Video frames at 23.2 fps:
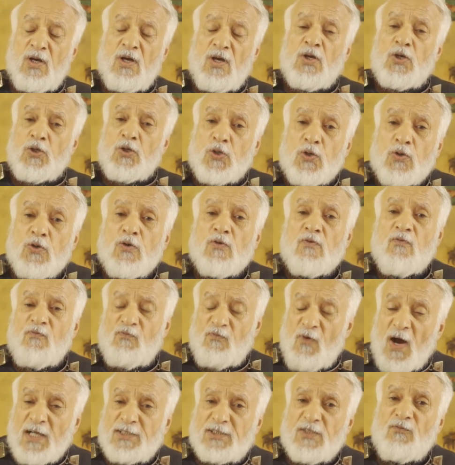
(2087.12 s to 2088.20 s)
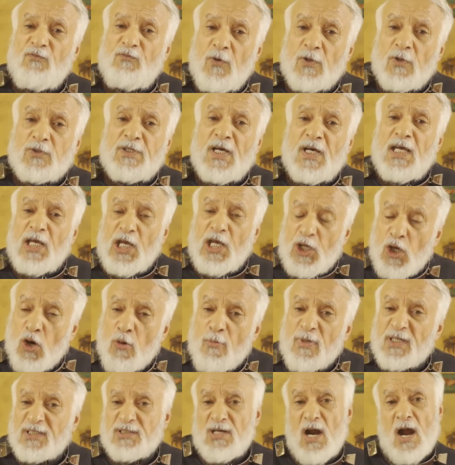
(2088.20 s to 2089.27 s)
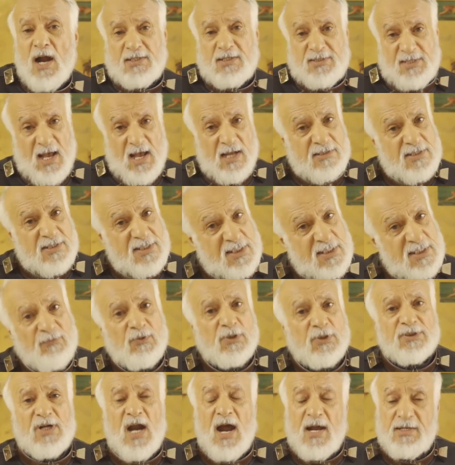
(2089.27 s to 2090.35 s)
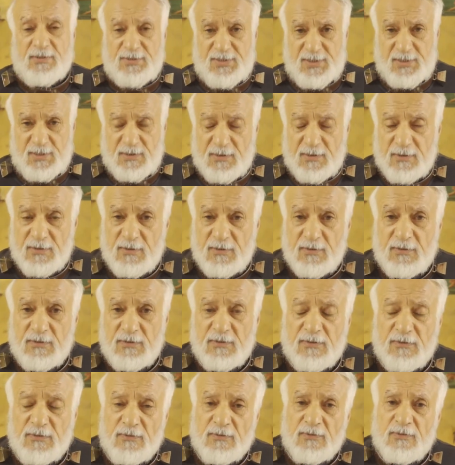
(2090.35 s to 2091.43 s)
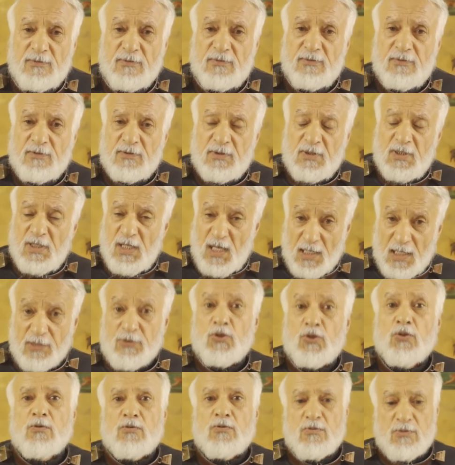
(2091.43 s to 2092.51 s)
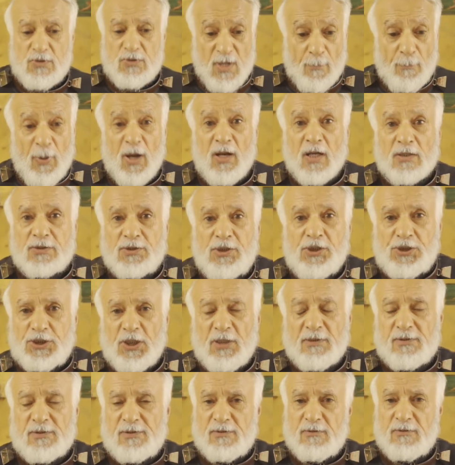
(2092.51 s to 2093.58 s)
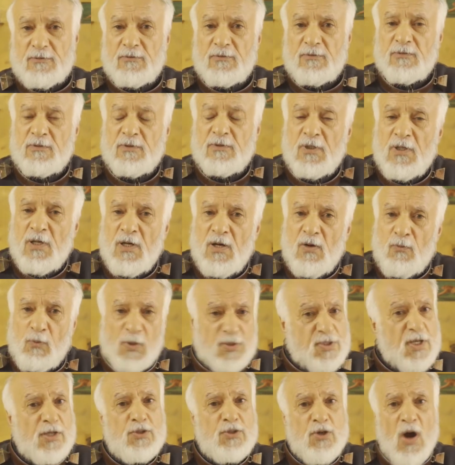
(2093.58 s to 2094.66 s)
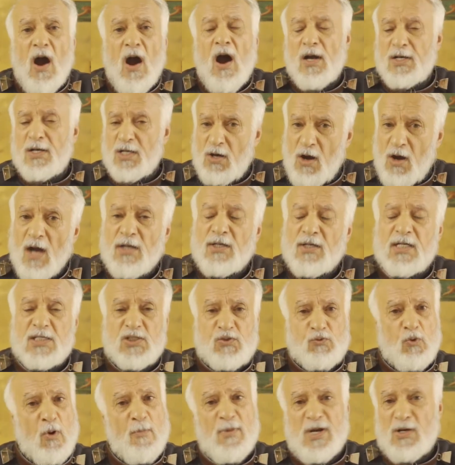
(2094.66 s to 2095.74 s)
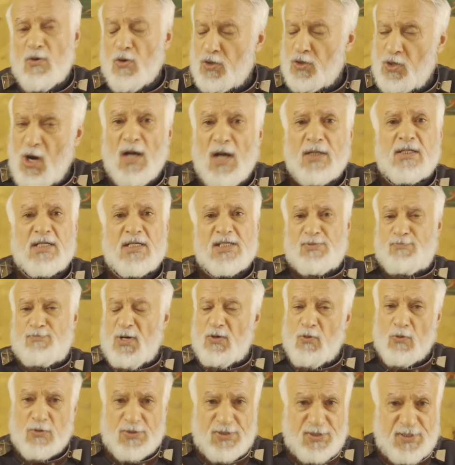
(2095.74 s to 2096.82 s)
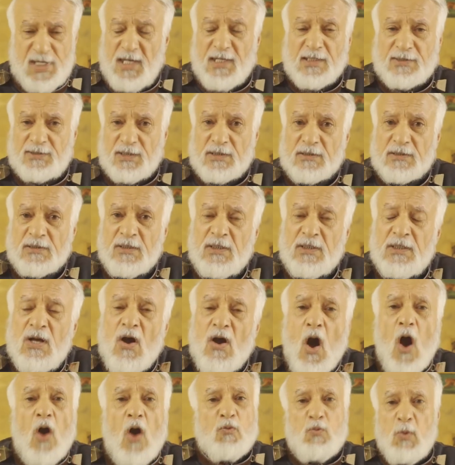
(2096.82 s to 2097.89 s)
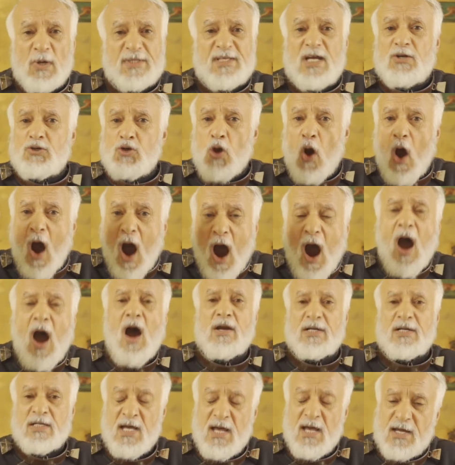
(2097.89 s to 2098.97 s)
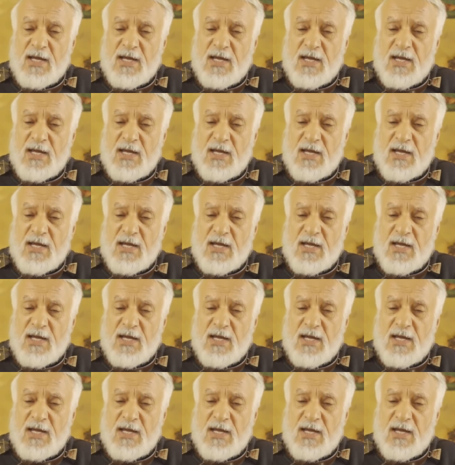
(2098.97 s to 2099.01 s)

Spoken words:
you fighting for the human rights and civil rights, And you, the politicians, whether you are a congresswoman or congressman or senator, or whether you are